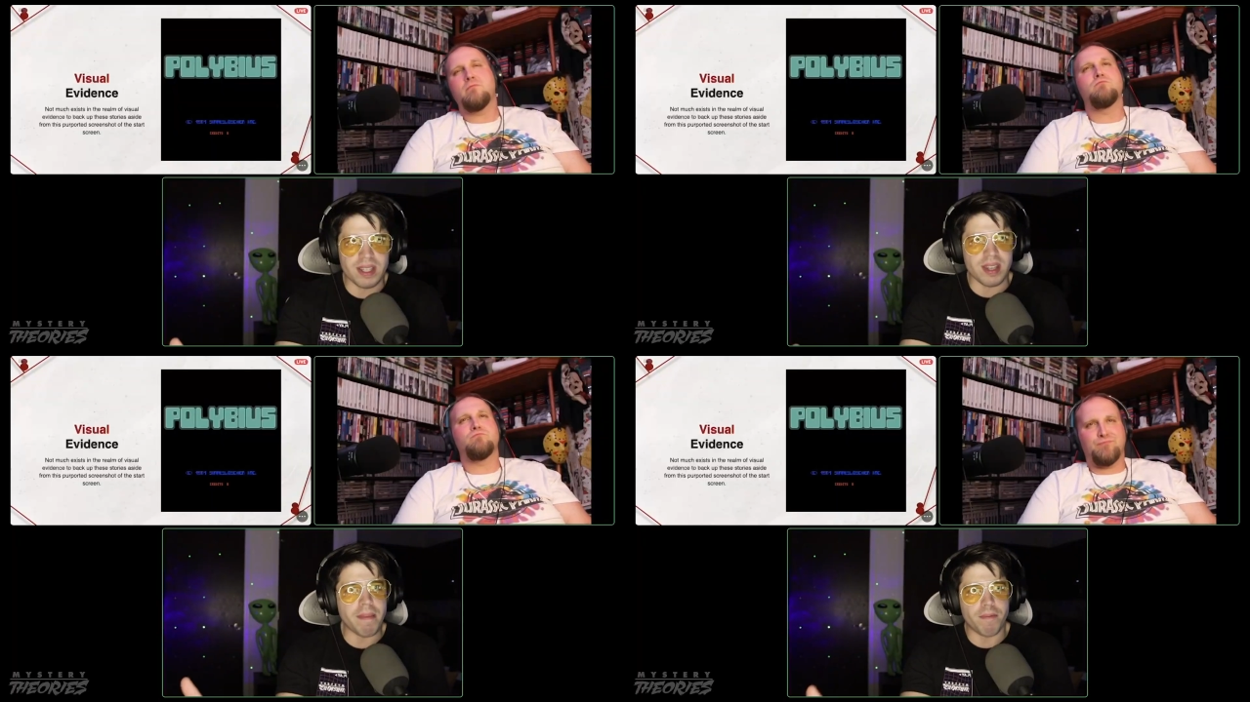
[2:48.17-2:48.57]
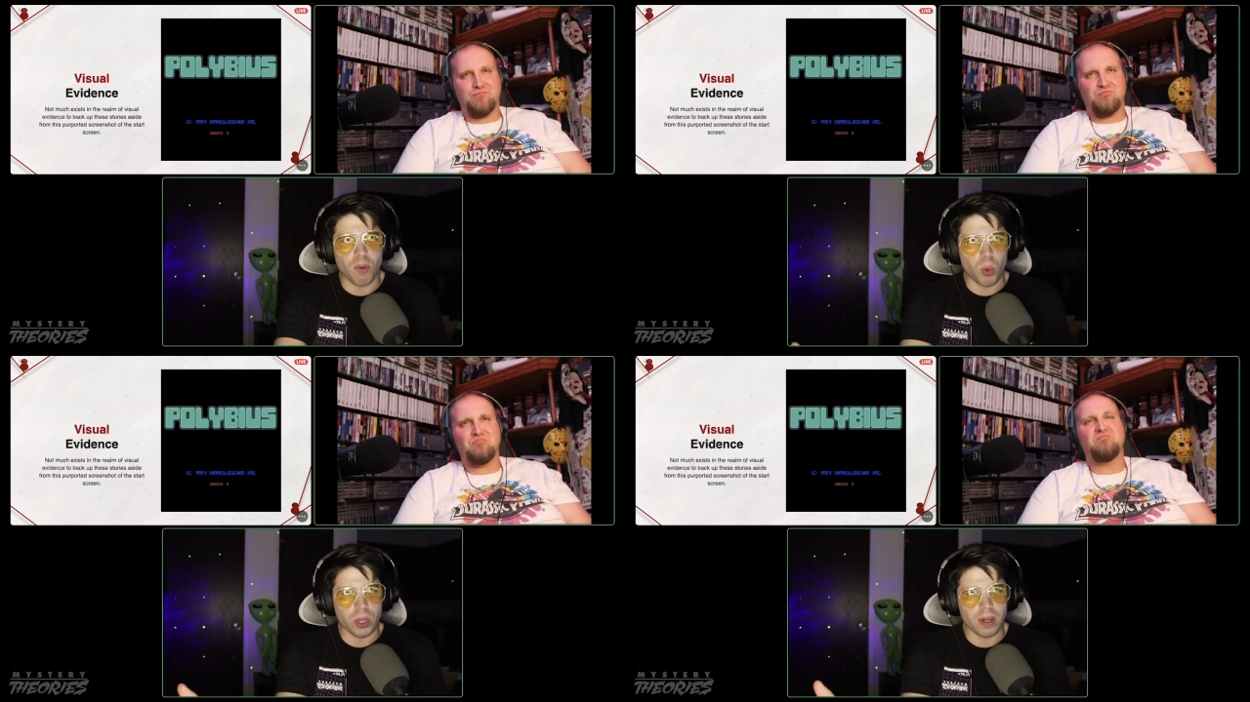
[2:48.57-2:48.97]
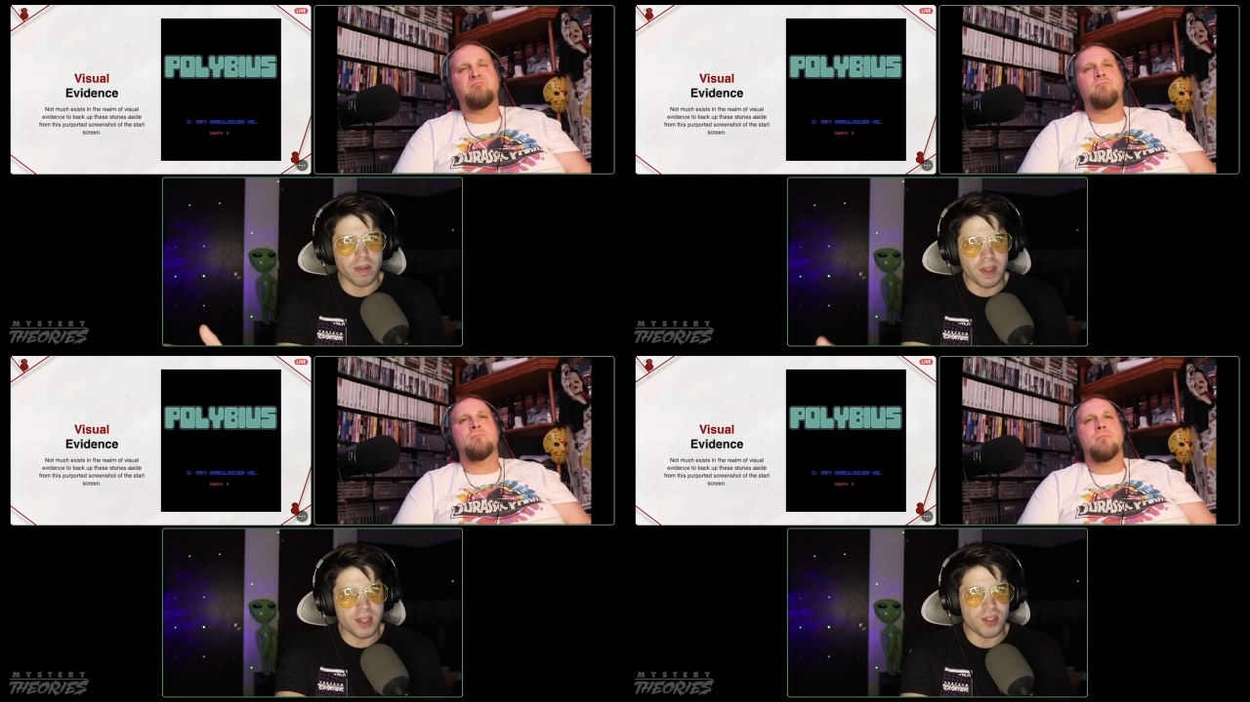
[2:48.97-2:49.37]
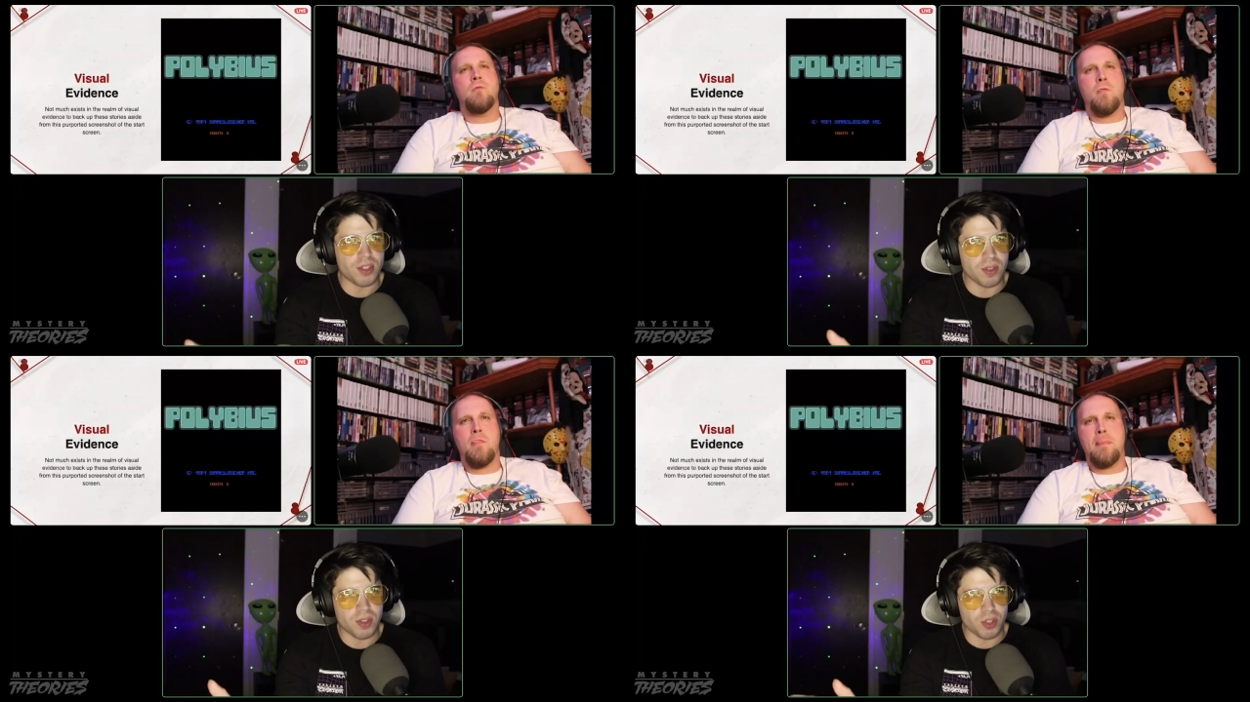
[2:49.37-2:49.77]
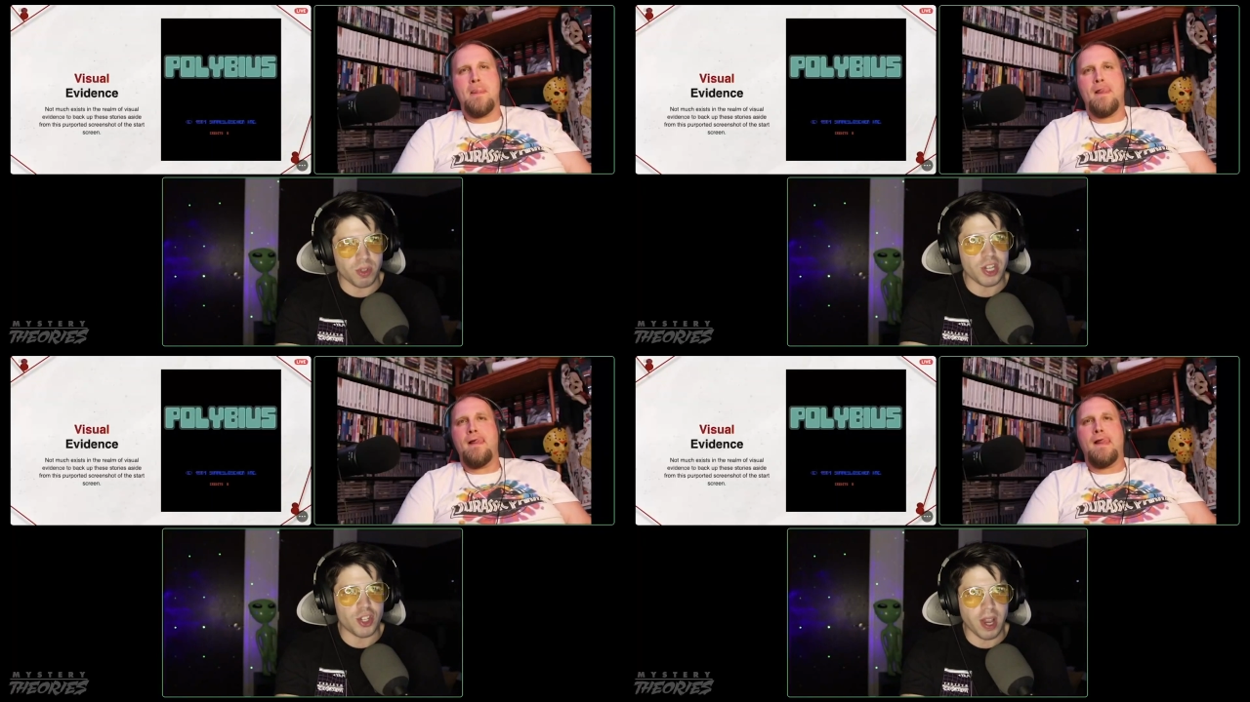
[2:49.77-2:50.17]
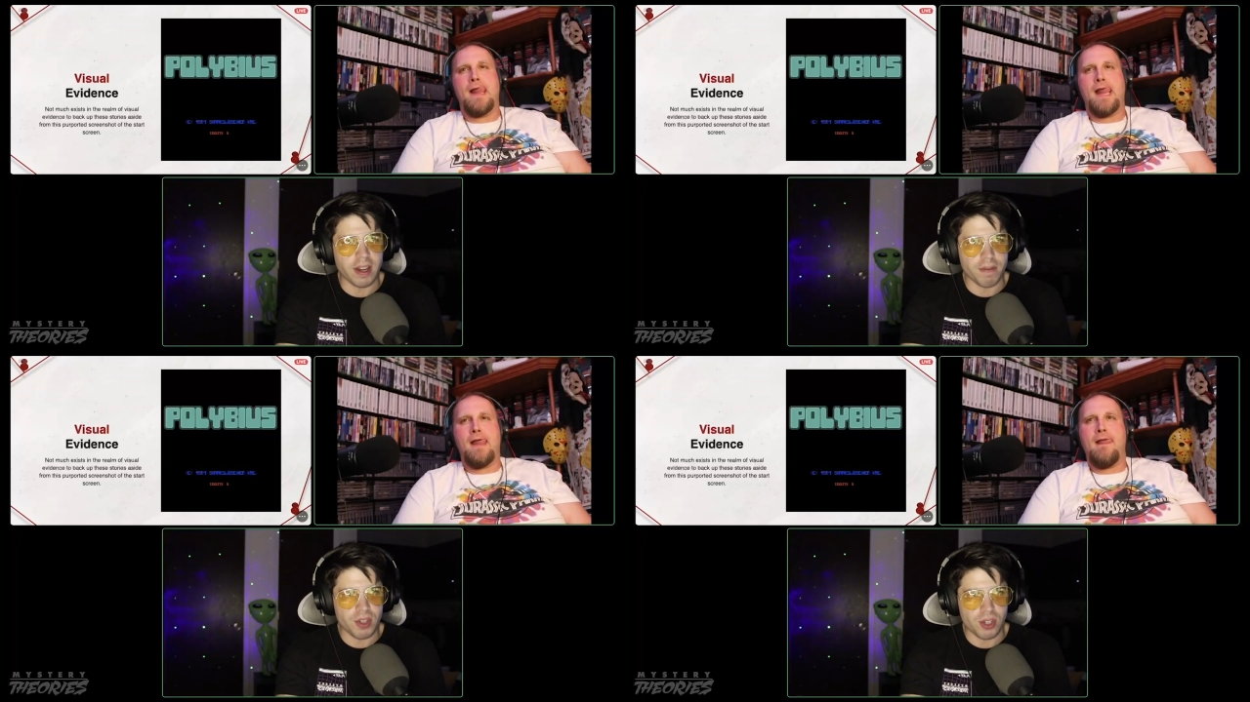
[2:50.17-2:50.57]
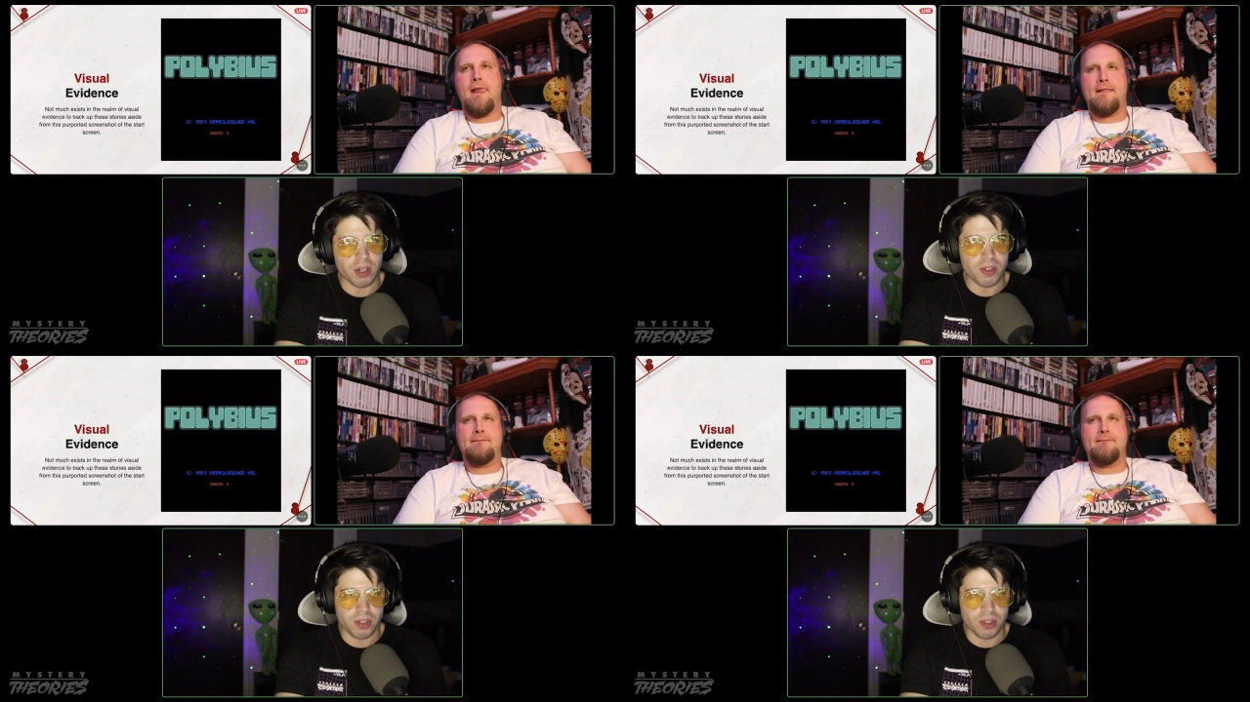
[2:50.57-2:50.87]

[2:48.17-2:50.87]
Speaker 1: except for this screenshot of the start